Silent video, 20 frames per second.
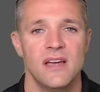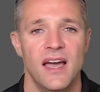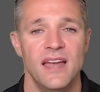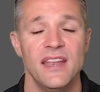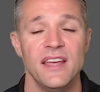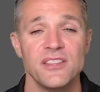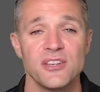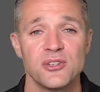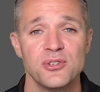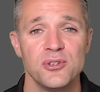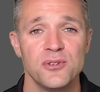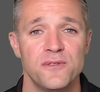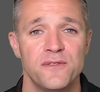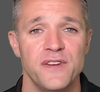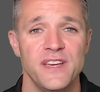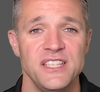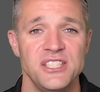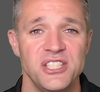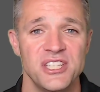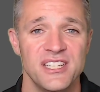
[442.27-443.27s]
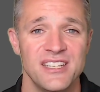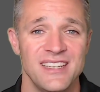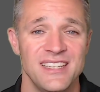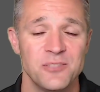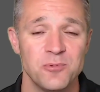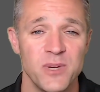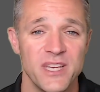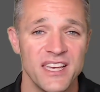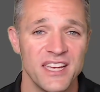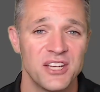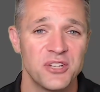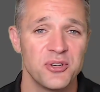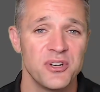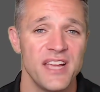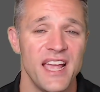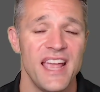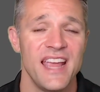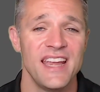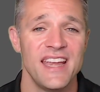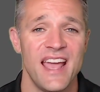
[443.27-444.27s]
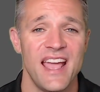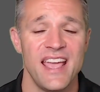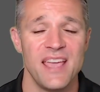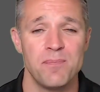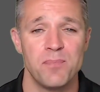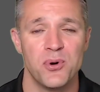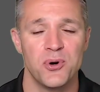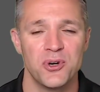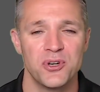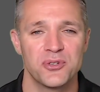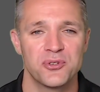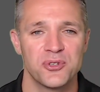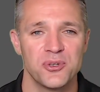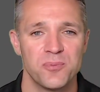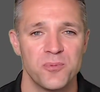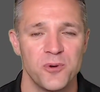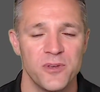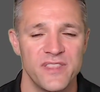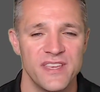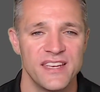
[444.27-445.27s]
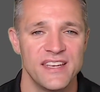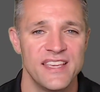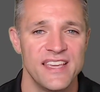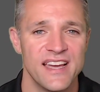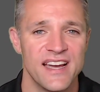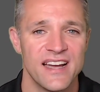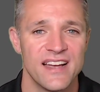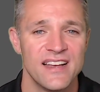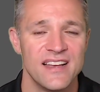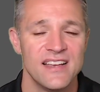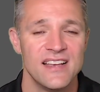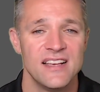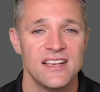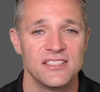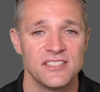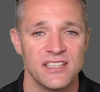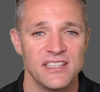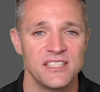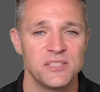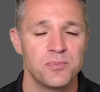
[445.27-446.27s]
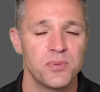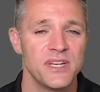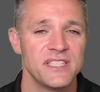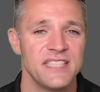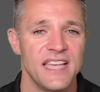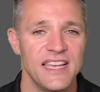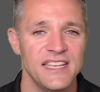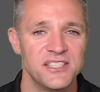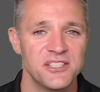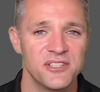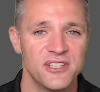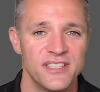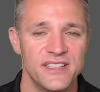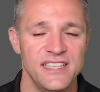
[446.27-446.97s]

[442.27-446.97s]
Another cool feature is we can create a port group within here. So let's press enter on